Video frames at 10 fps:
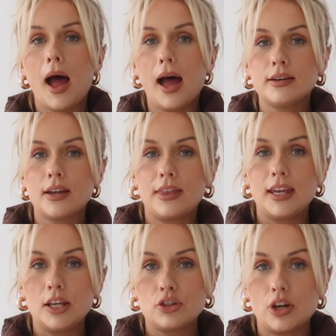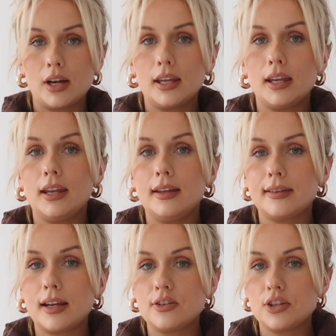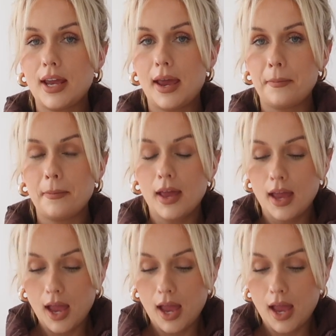and the jacket is H&M